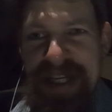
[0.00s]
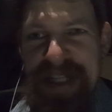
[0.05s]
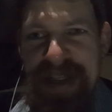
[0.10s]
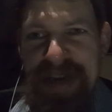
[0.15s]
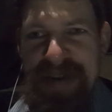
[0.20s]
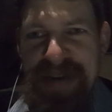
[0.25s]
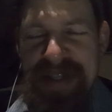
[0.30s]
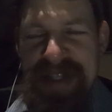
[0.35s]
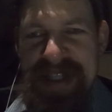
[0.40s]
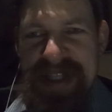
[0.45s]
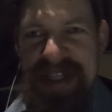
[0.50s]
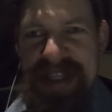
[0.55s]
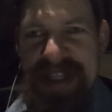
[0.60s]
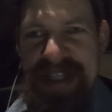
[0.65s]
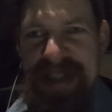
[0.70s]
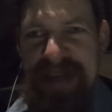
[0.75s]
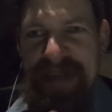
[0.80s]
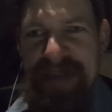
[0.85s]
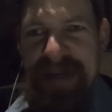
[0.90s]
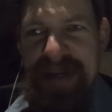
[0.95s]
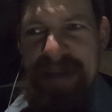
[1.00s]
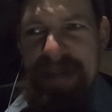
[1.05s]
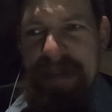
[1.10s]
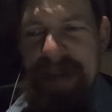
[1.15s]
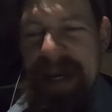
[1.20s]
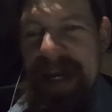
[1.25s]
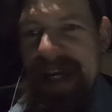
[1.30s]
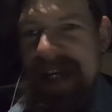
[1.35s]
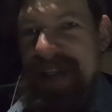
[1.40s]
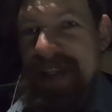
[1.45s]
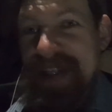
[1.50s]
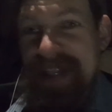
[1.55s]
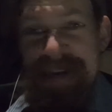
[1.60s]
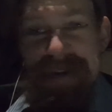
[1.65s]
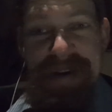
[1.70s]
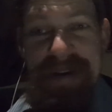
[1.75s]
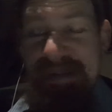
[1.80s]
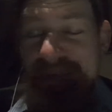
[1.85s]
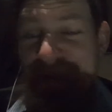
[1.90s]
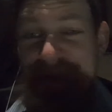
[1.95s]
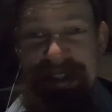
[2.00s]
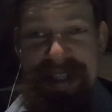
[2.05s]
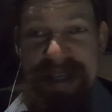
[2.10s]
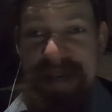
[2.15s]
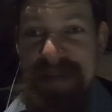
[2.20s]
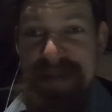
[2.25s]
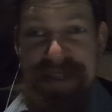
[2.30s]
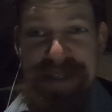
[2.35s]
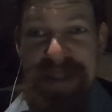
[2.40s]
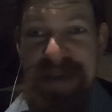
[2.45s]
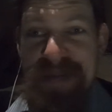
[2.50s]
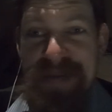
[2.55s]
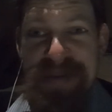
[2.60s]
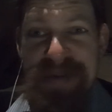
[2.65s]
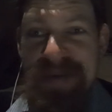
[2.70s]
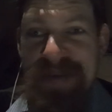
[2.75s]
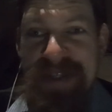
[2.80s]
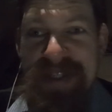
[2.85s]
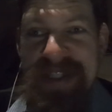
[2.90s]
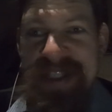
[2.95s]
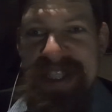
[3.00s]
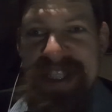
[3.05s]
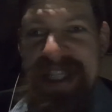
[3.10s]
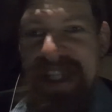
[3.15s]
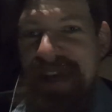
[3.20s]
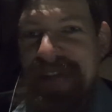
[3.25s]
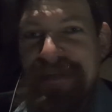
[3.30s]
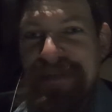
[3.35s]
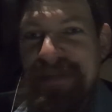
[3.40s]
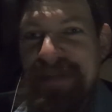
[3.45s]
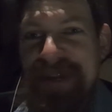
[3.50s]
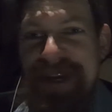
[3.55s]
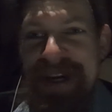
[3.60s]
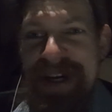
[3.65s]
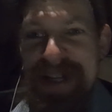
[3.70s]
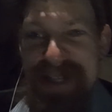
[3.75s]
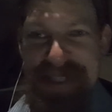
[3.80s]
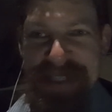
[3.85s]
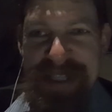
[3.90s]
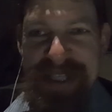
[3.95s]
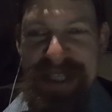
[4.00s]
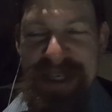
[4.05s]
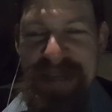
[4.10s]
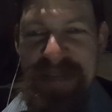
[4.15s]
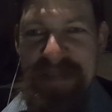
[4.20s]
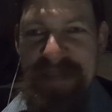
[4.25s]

I noticed that in my bag that I, for some stupid reason, left behind,